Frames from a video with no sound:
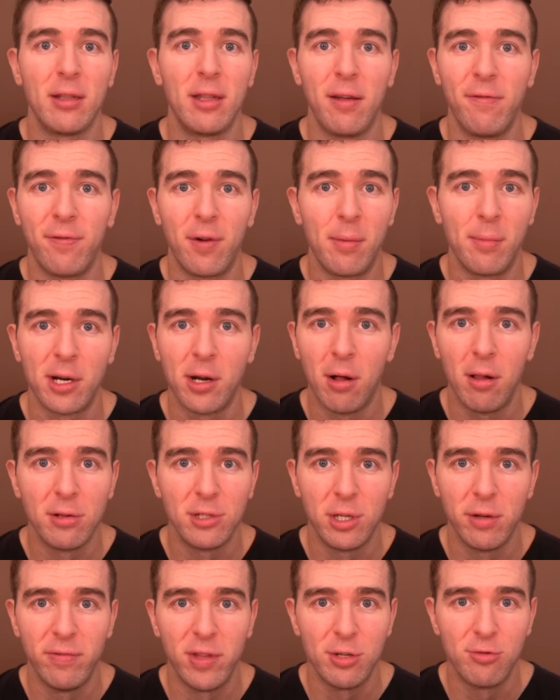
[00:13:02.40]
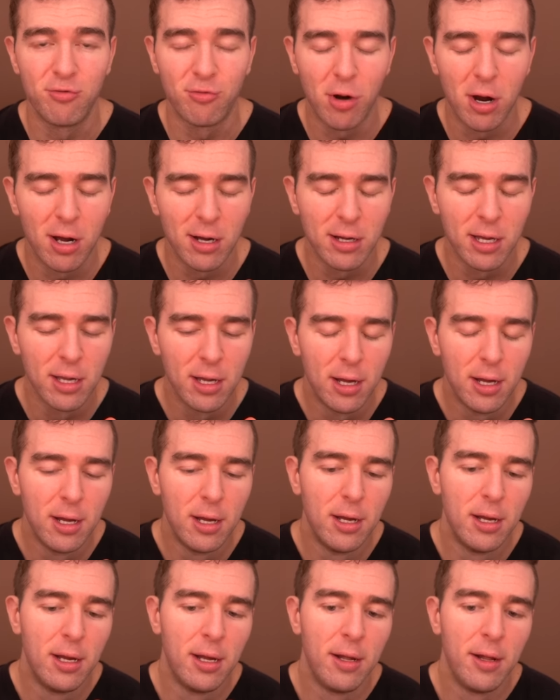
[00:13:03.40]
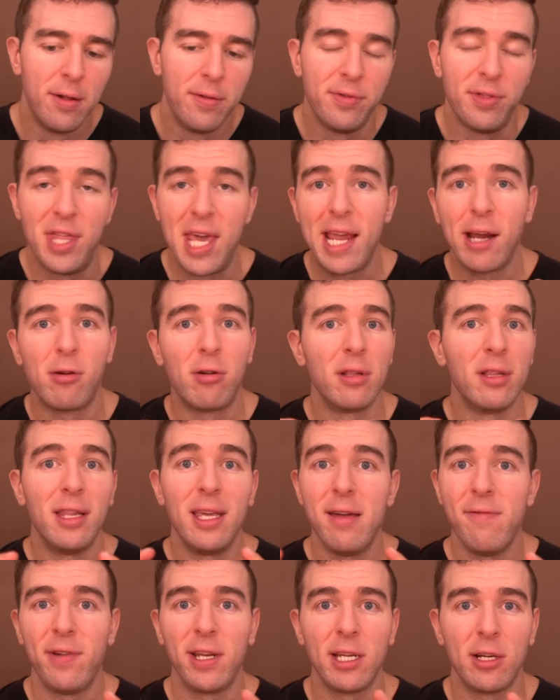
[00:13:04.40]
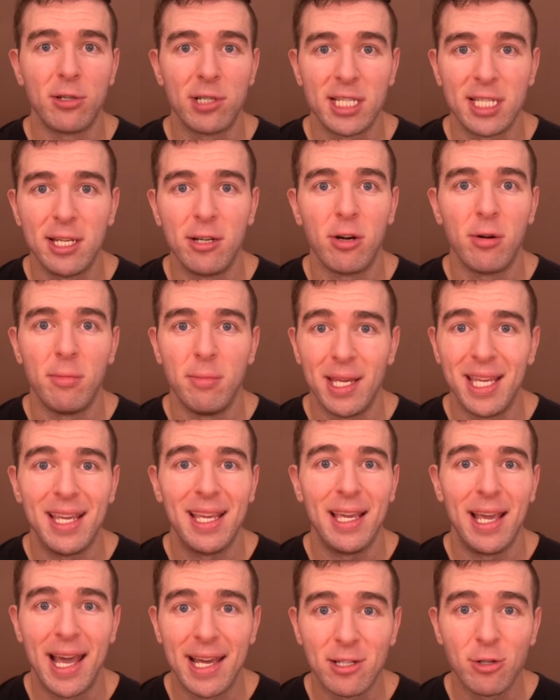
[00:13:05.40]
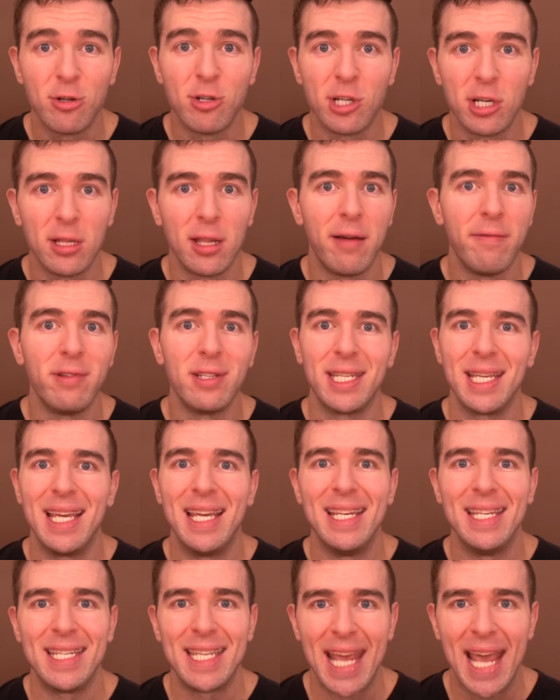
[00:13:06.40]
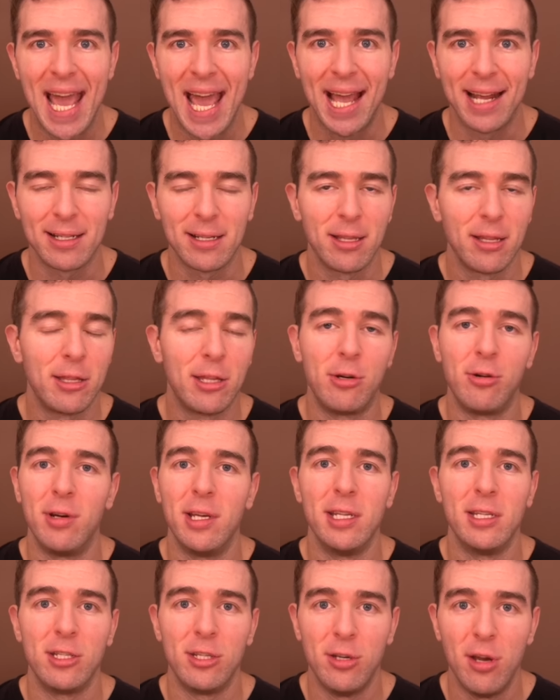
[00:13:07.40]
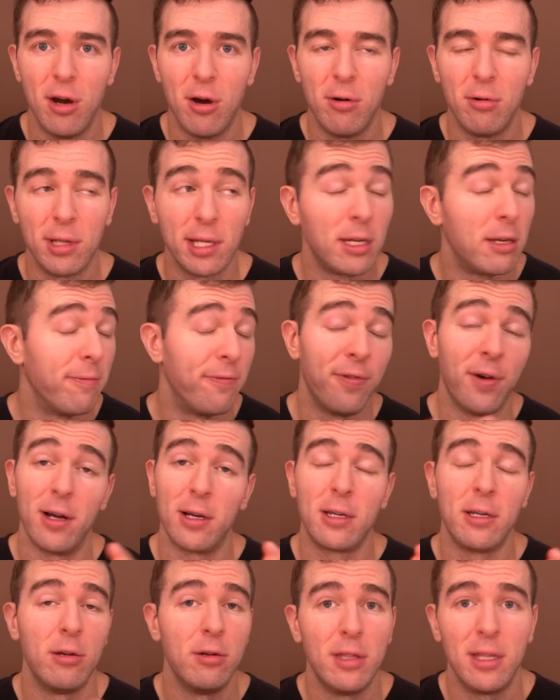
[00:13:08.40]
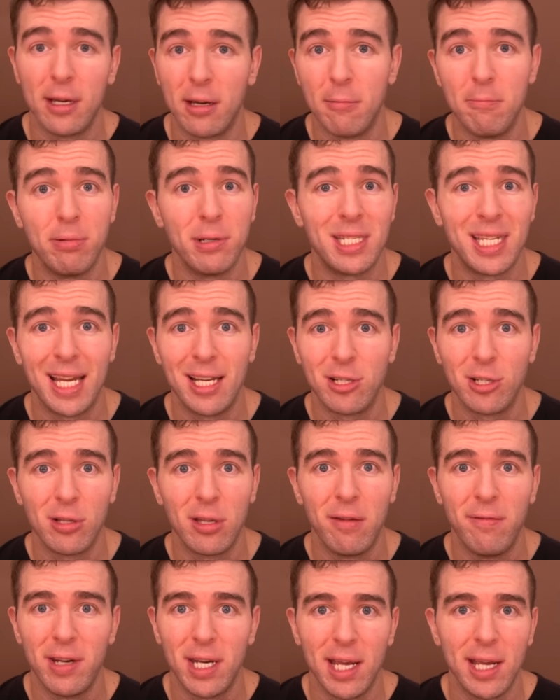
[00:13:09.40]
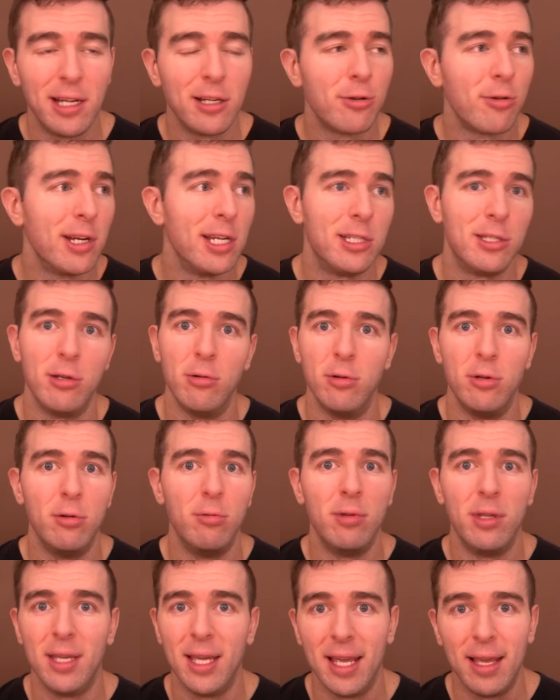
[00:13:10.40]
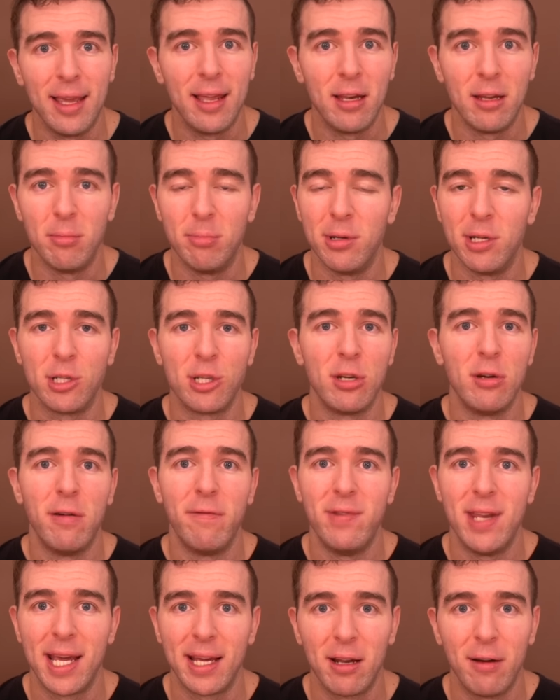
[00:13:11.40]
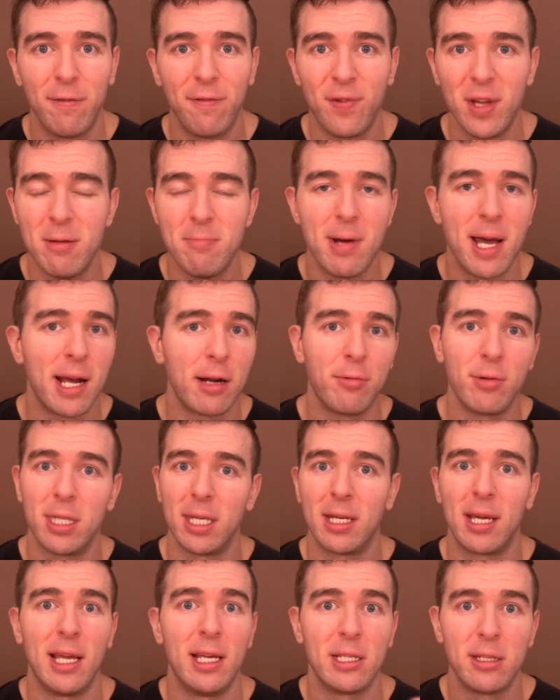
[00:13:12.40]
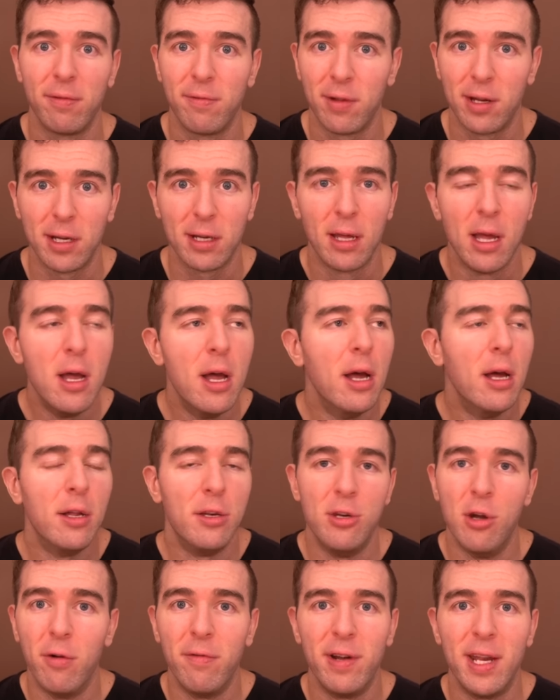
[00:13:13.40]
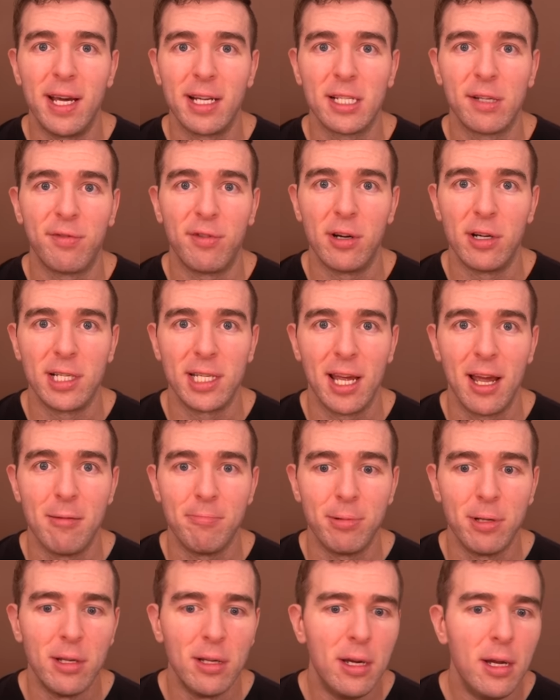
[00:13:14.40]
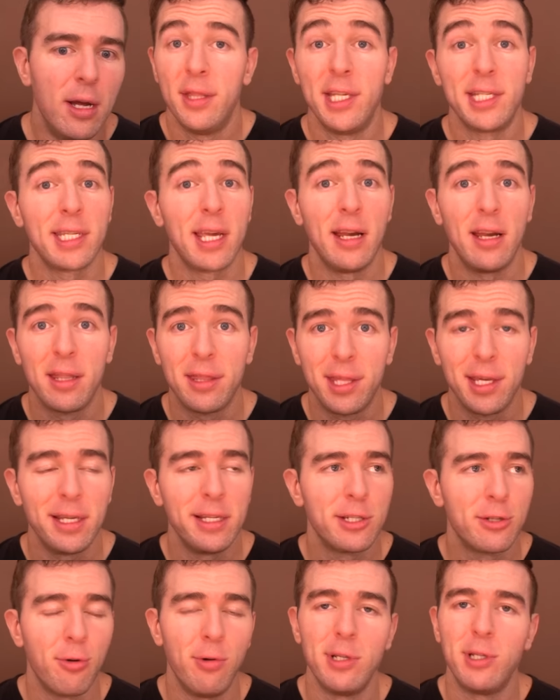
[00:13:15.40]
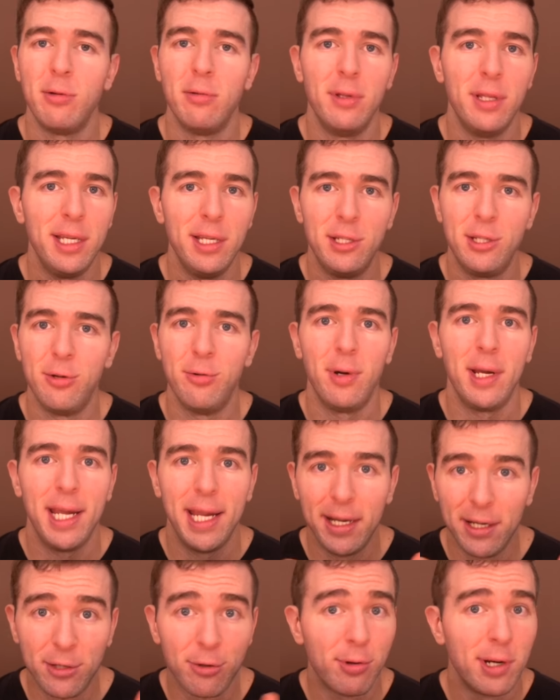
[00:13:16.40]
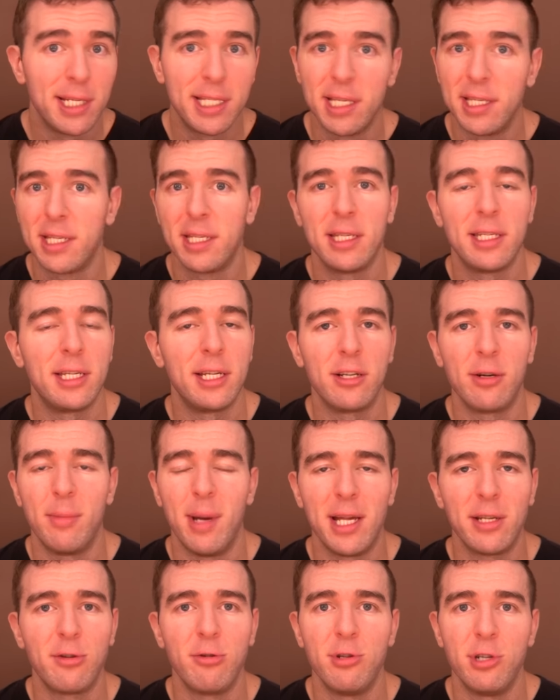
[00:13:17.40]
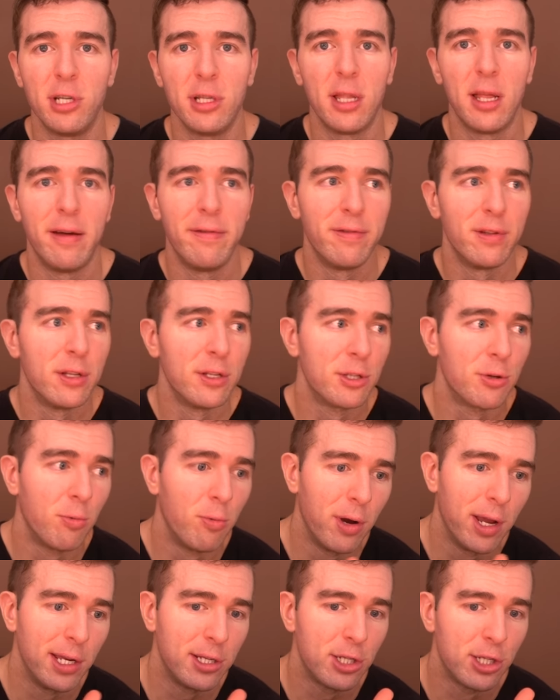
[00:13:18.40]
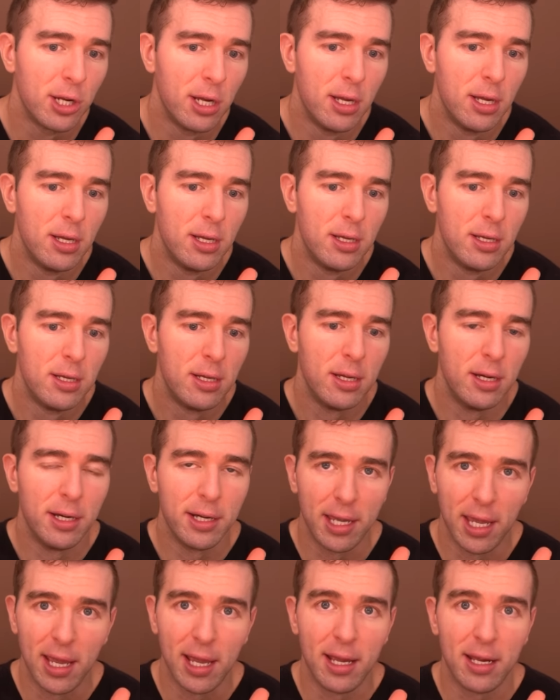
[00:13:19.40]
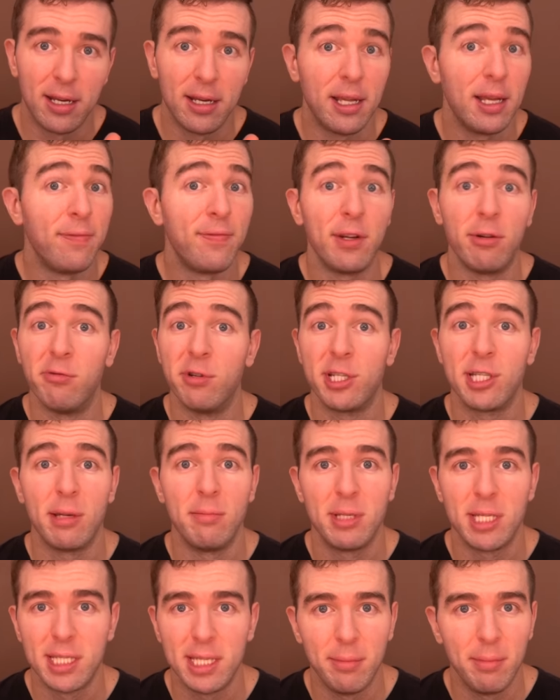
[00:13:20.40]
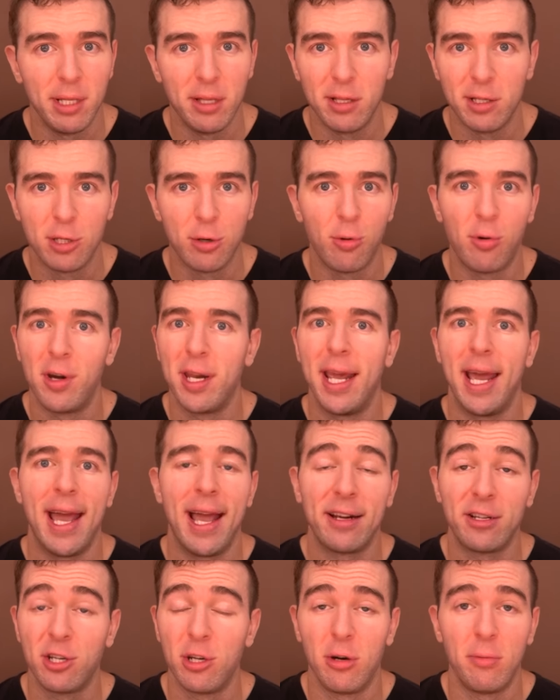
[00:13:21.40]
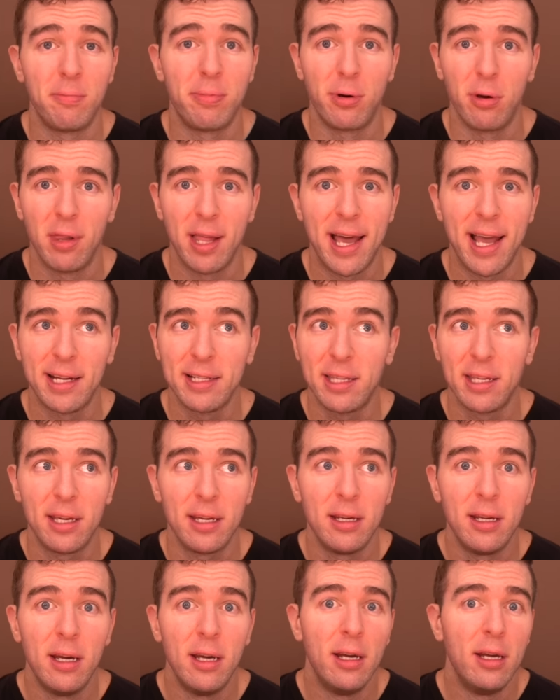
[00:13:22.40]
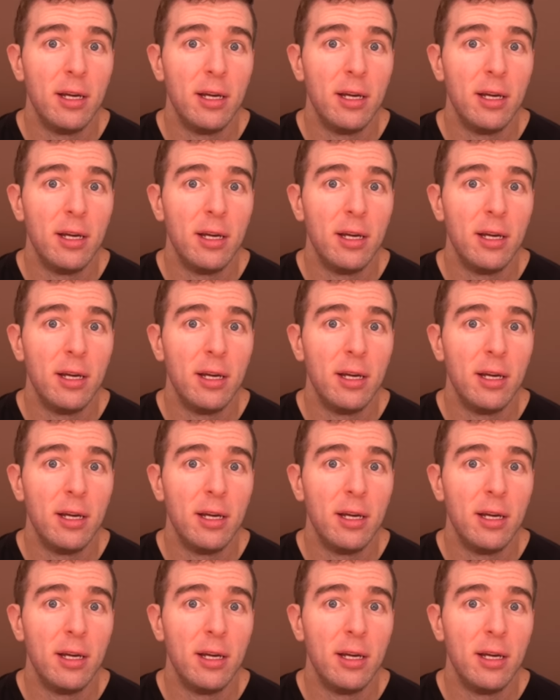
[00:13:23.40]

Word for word: on the pharmacology of the drug. They are leaving your serum estrogen levels intact. There is no, like, fuck you, they could potentially even increase due to the inhibition of negative feedback with the case of like Nolvadex, for example. This kind of thing is going to lead to increases in serum estrogen levels, which again, if there was some stimulatory action on prolactin,